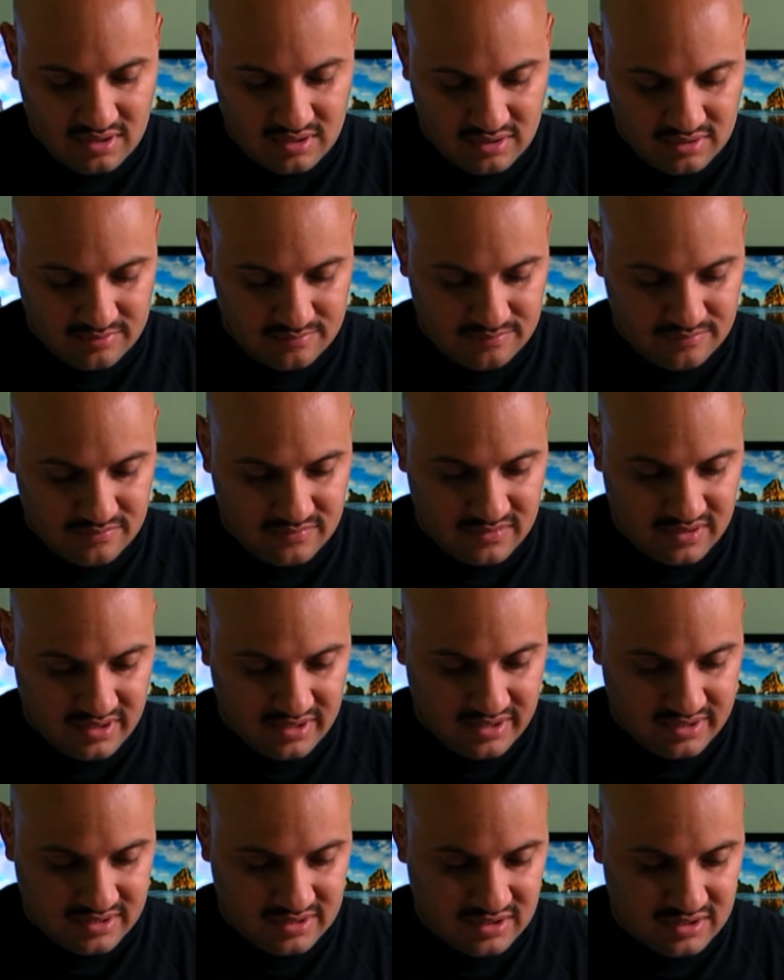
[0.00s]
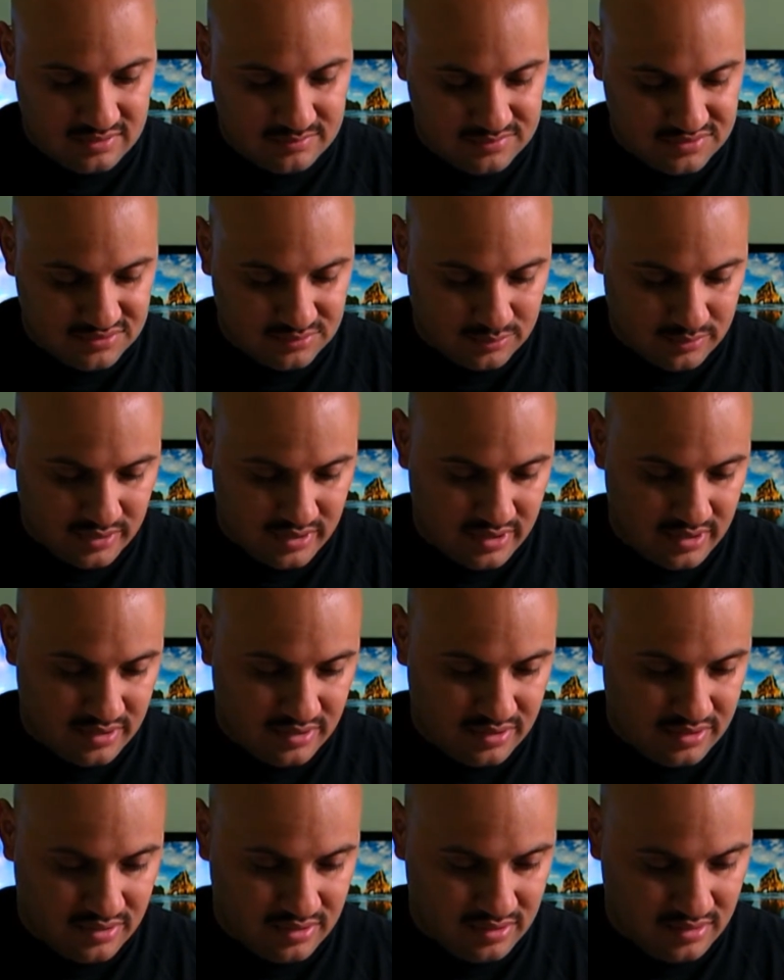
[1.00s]
Um, it comes
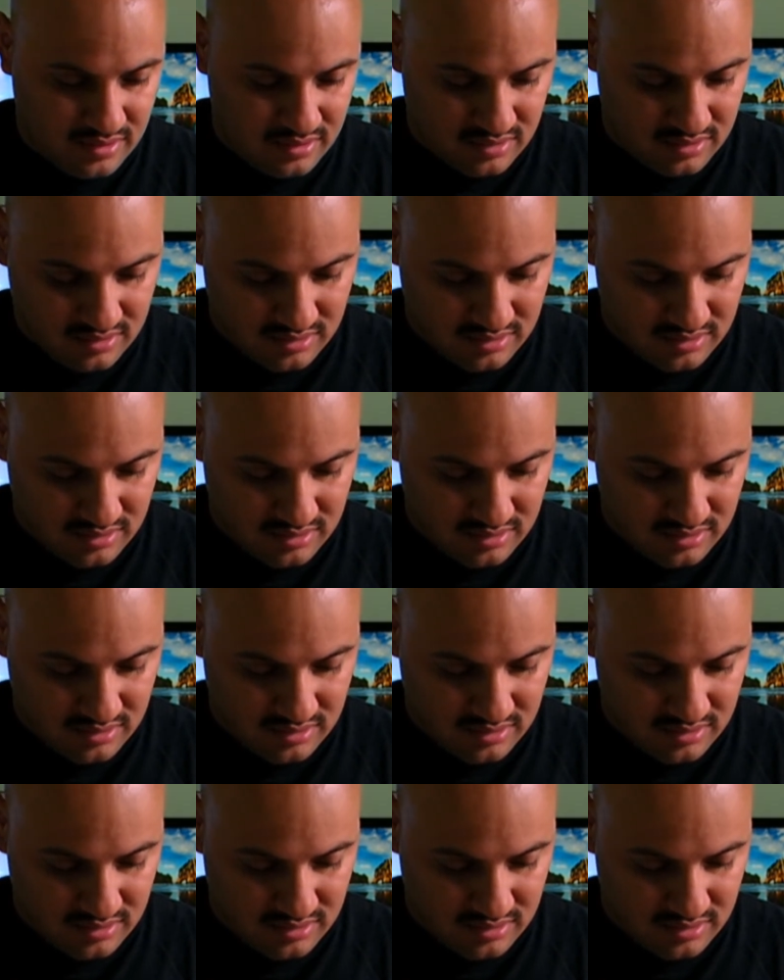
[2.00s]
with